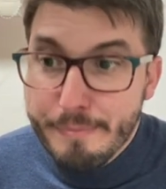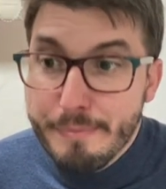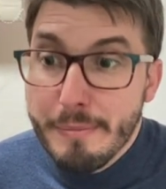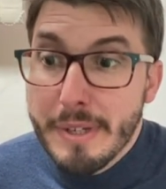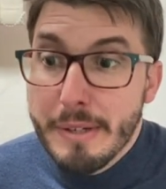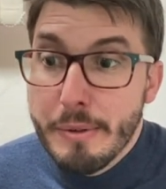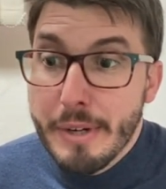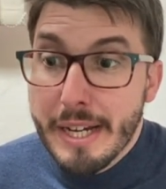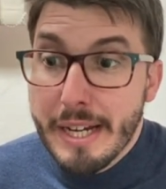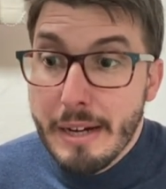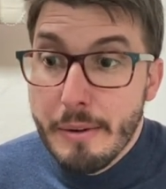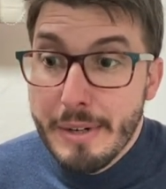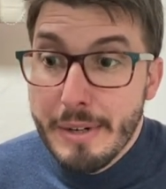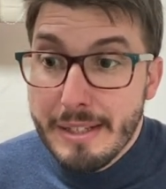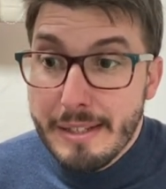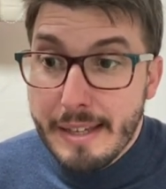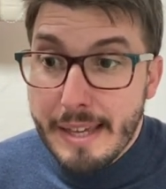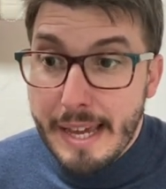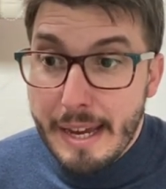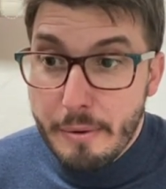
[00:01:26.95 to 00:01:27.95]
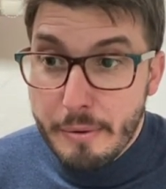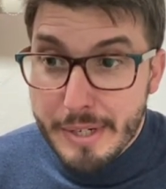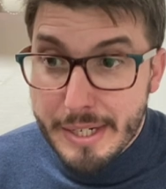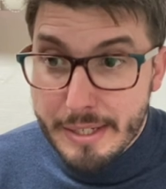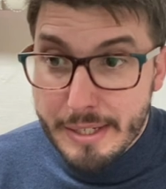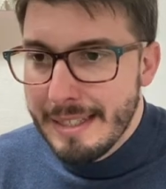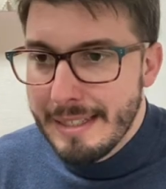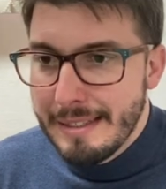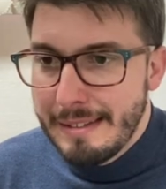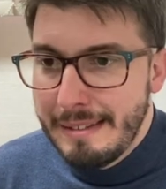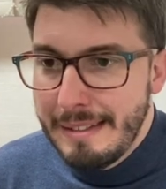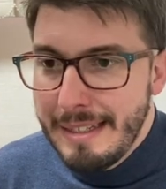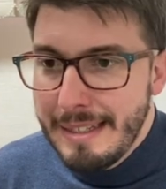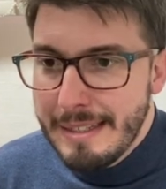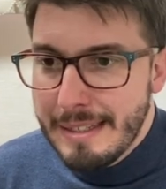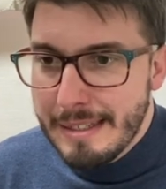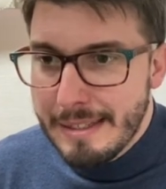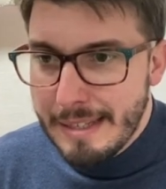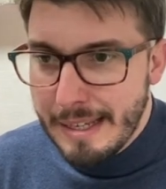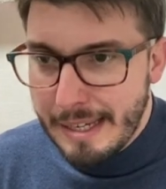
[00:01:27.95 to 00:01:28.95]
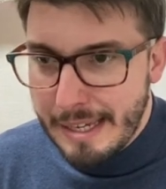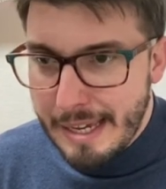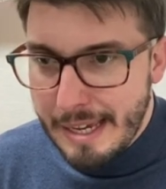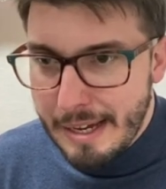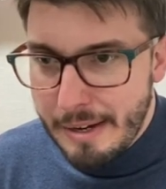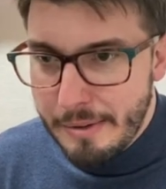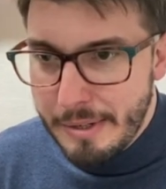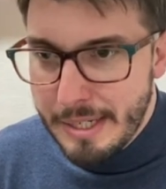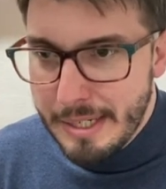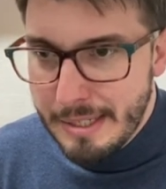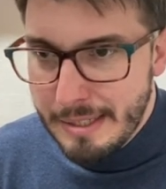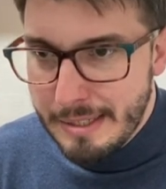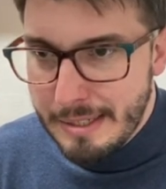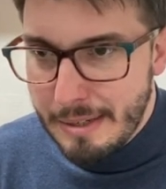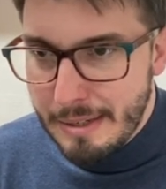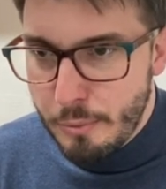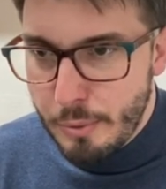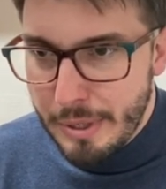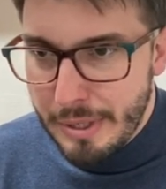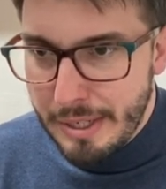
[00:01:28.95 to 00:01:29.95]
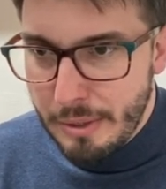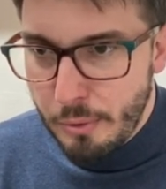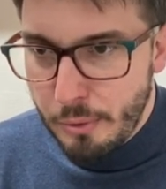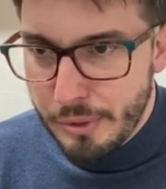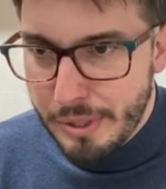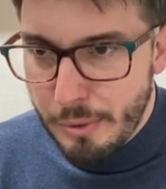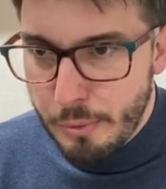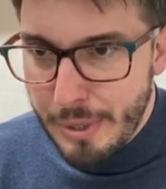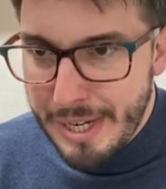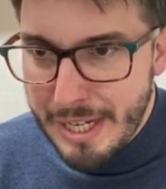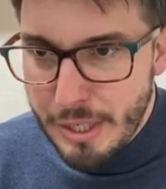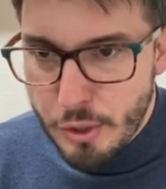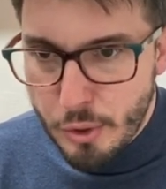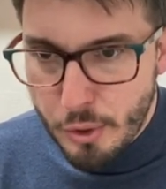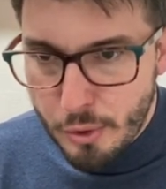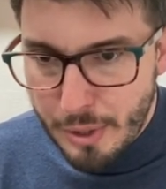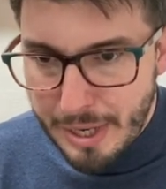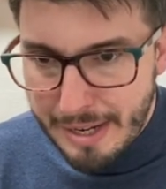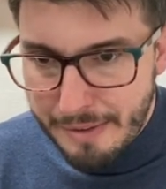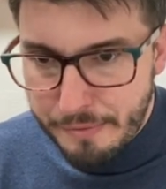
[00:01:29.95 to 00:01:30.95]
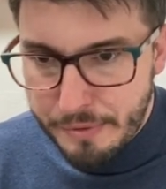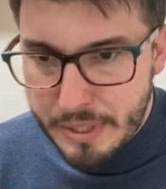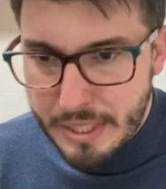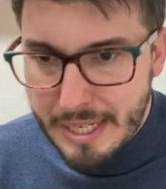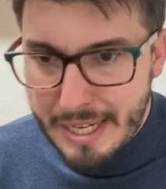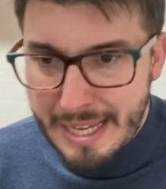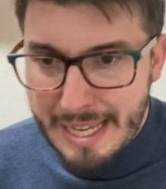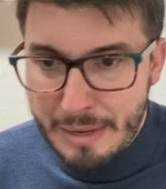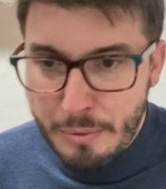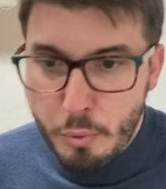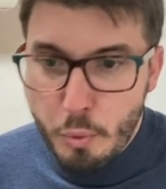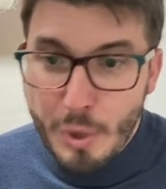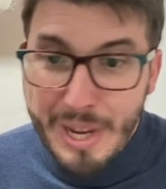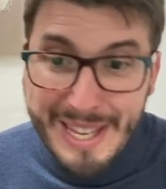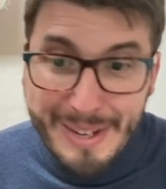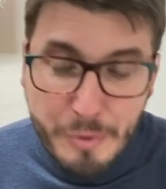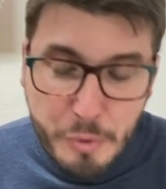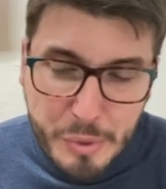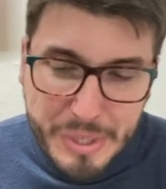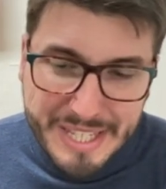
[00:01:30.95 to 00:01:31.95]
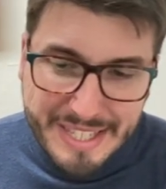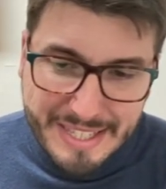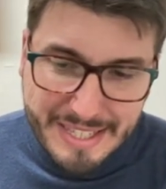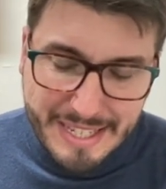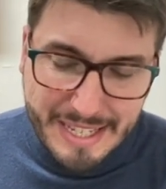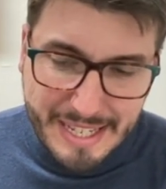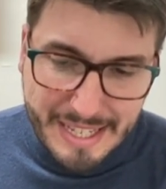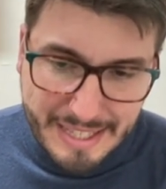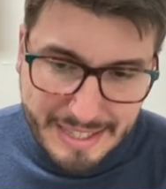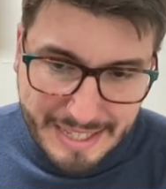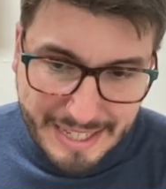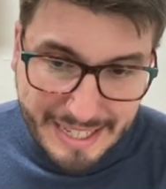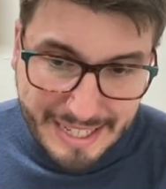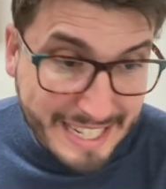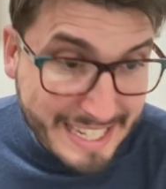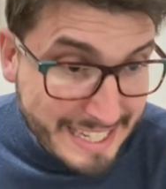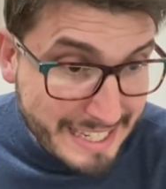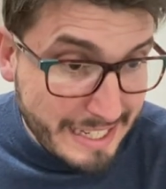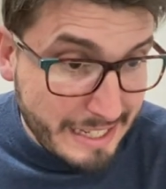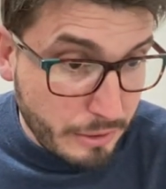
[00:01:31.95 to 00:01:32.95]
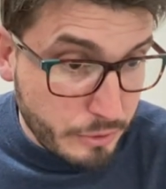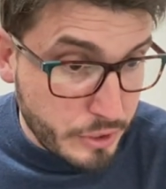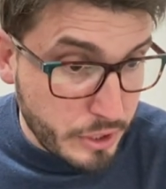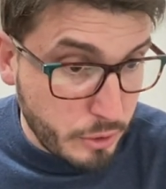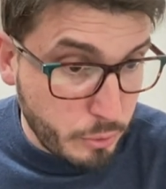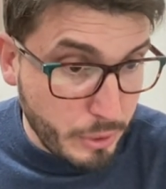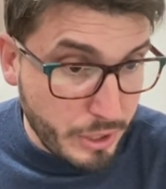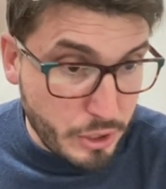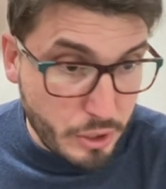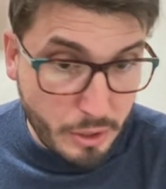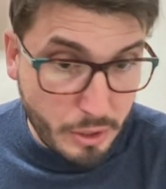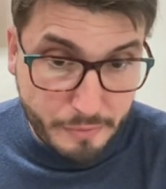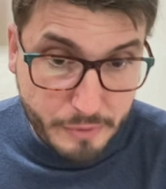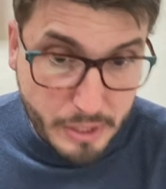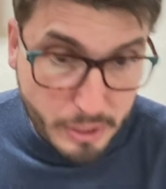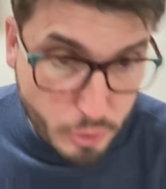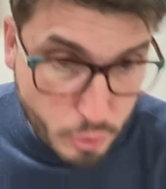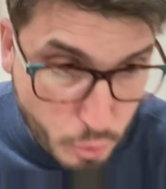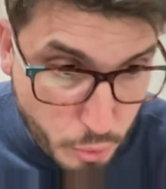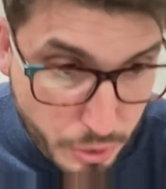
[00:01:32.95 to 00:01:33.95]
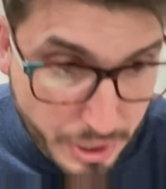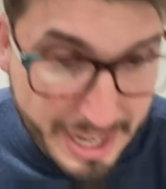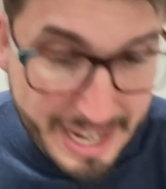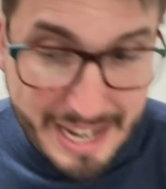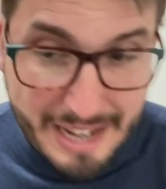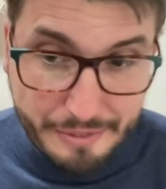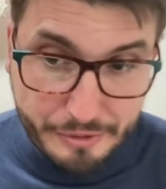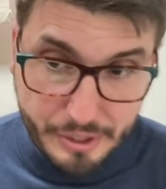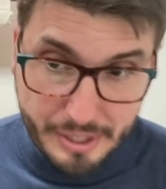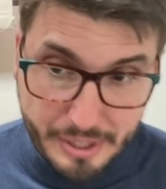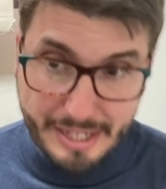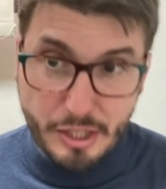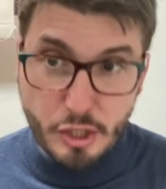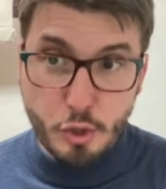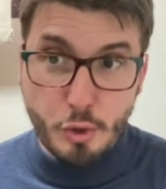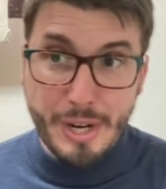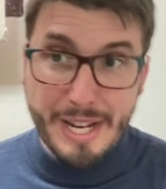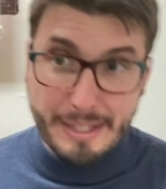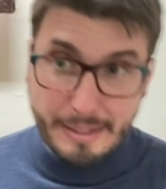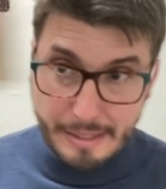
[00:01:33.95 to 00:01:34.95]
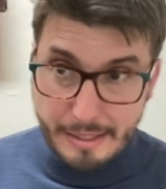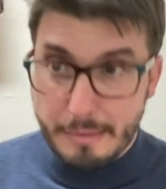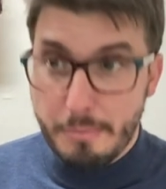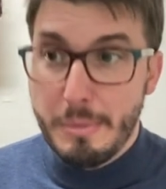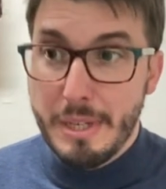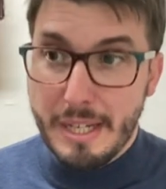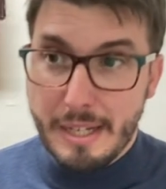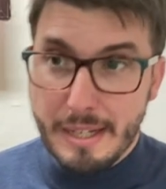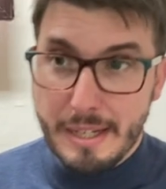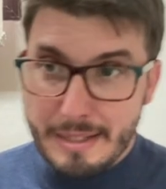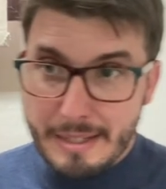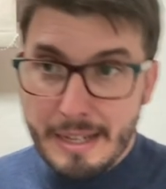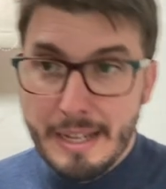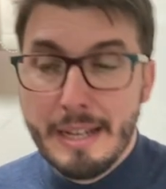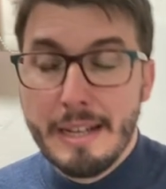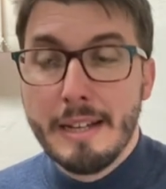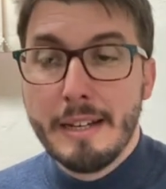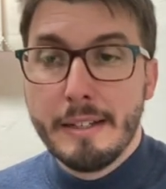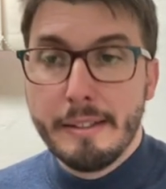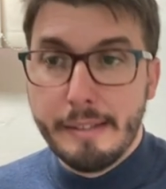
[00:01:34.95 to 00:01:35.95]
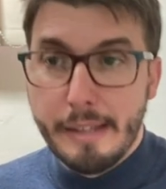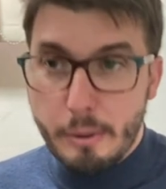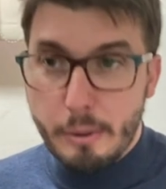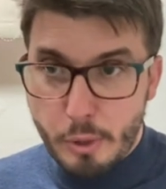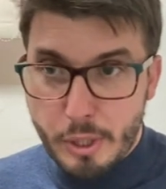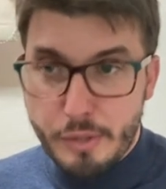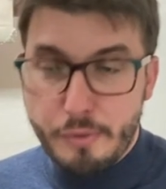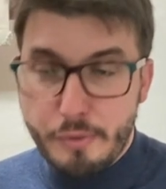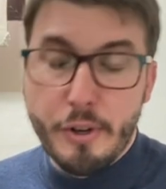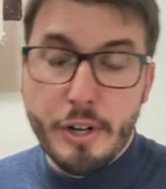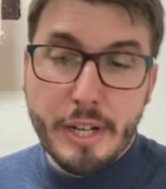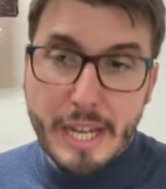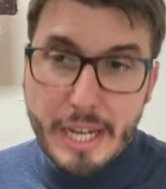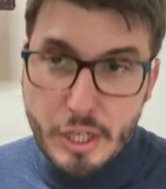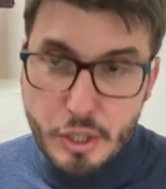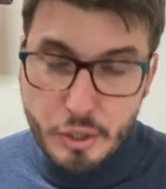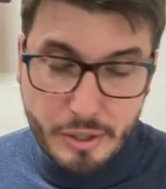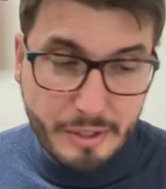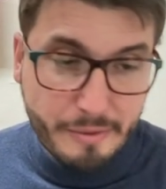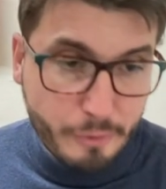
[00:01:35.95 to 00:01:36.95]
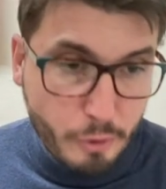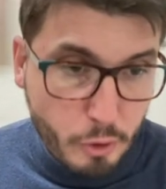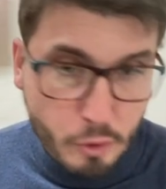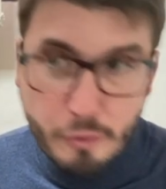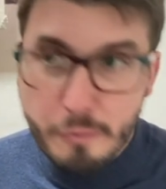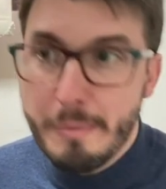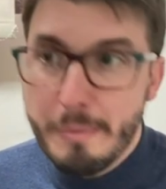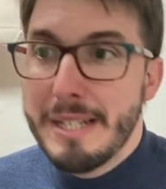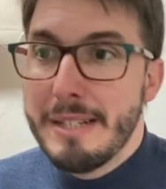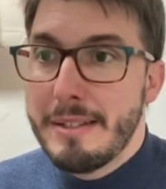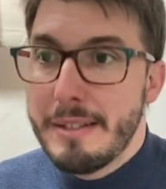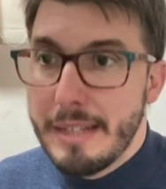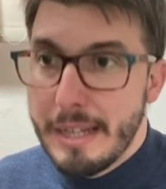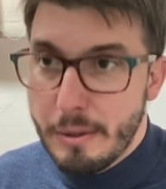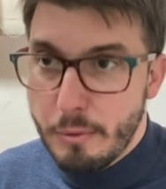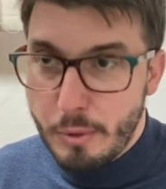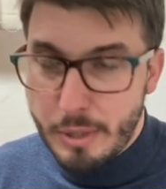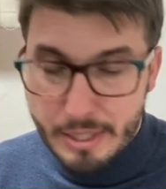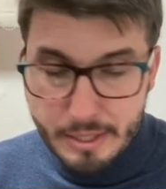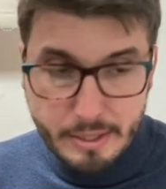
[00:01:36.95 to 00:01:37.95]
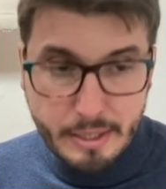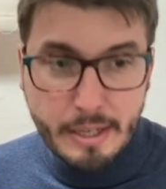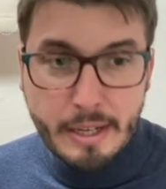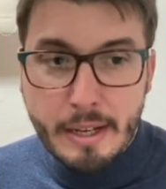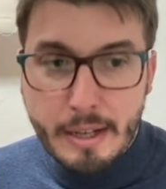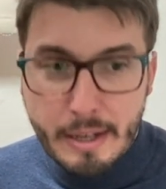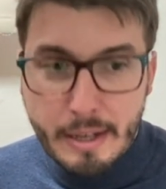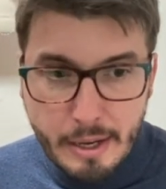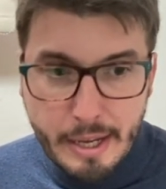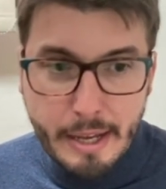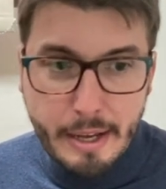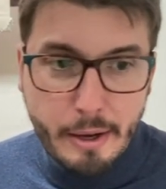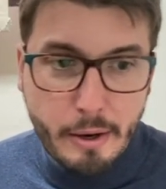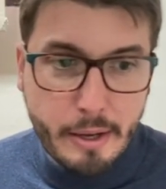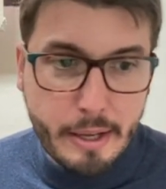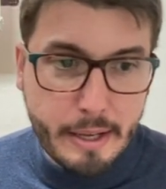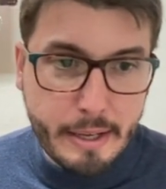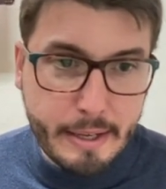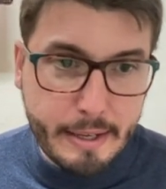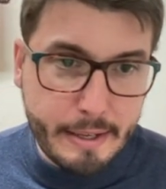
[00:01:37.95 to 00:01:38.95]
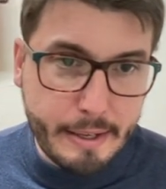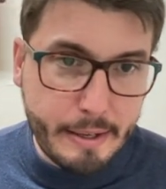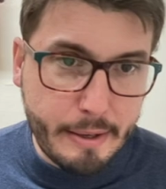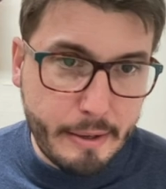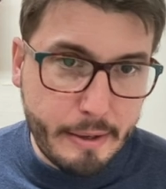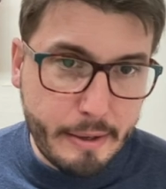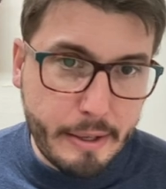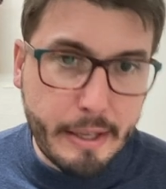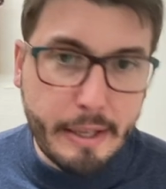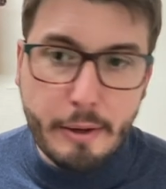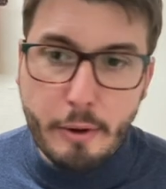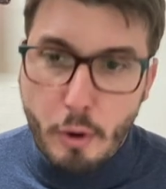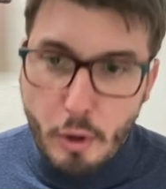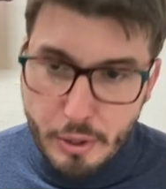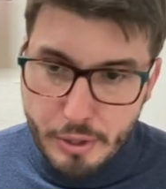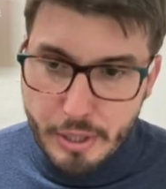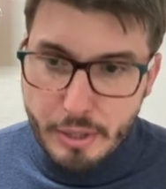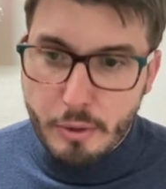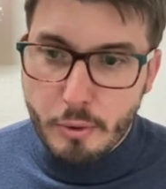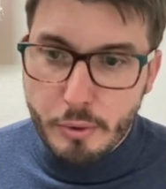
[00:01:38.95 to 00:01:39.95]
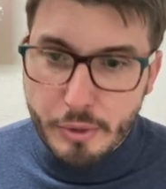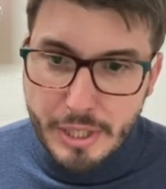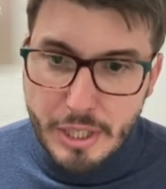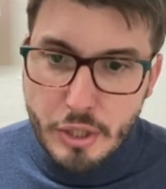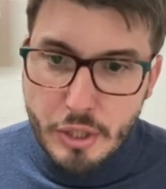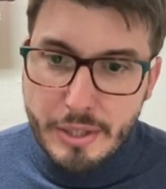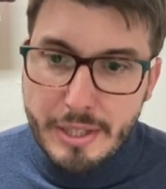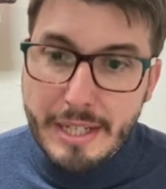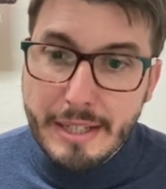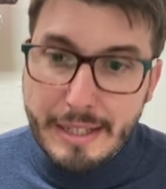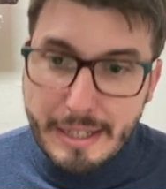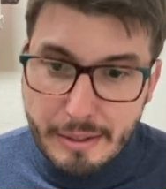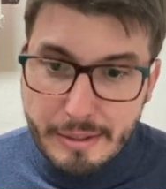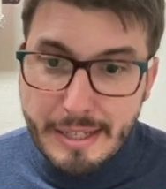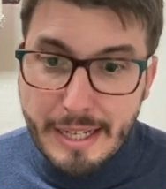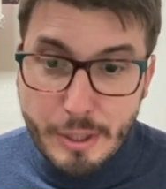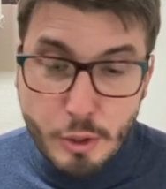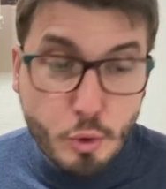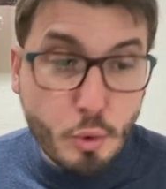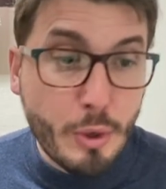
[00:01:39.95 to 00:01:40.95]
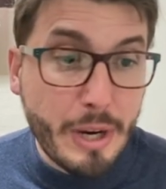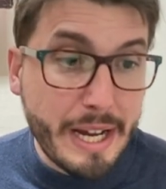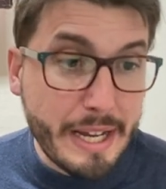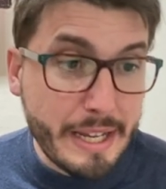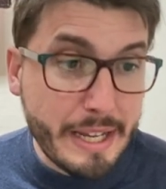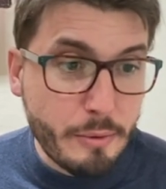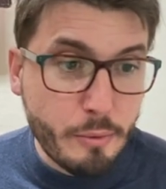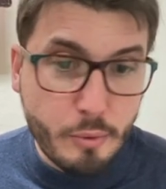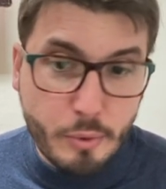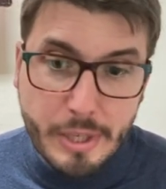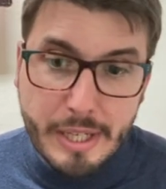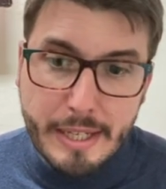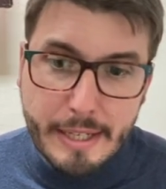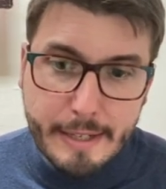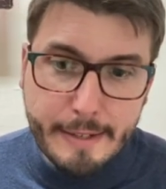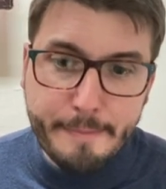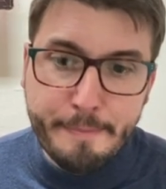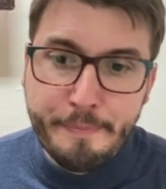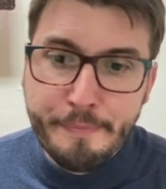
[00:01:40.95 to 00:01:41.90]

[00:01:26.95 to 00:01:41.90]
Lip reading: recurrent caries. This is the caries on the radiographs, and when we see the clinical situation of the tooth after extracted, because there was furcation involvement, there was other conditions, and then that's why the